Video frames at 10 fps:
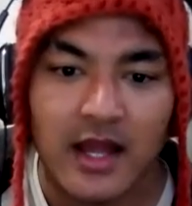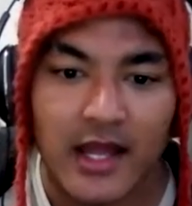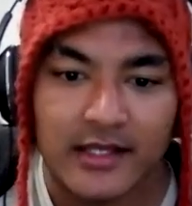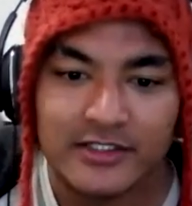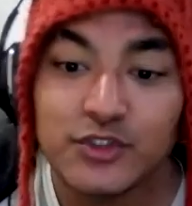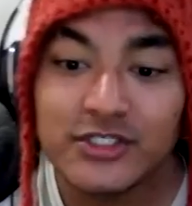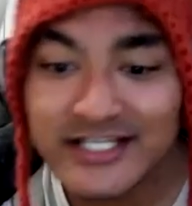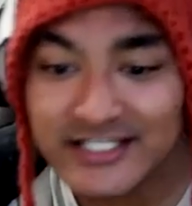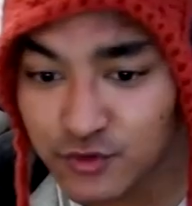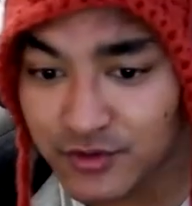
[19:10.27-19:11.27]
And doing a
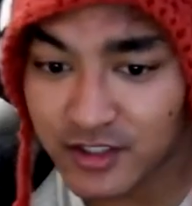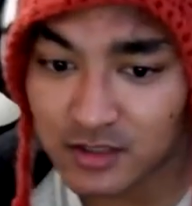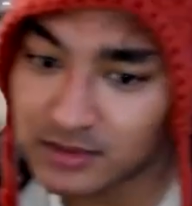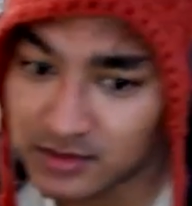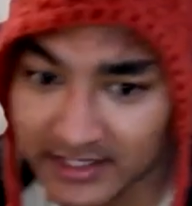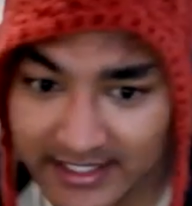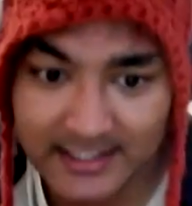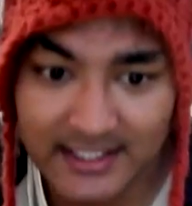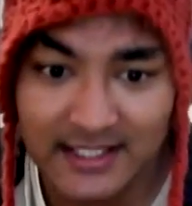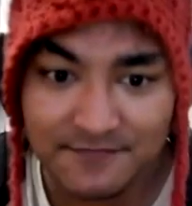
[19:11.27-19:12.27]
historic airplane.
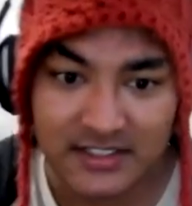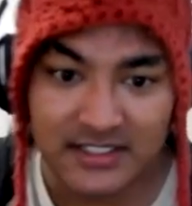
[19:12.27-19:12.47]
Again, if